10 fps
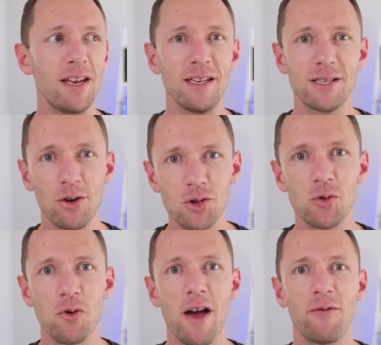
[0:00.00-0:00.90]
any
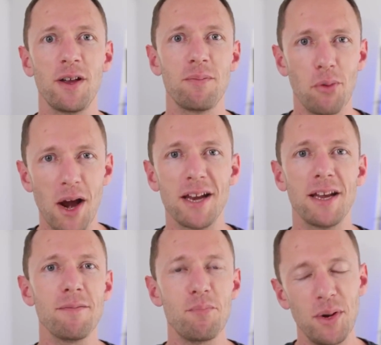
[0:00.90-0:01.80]
social graphic, branding,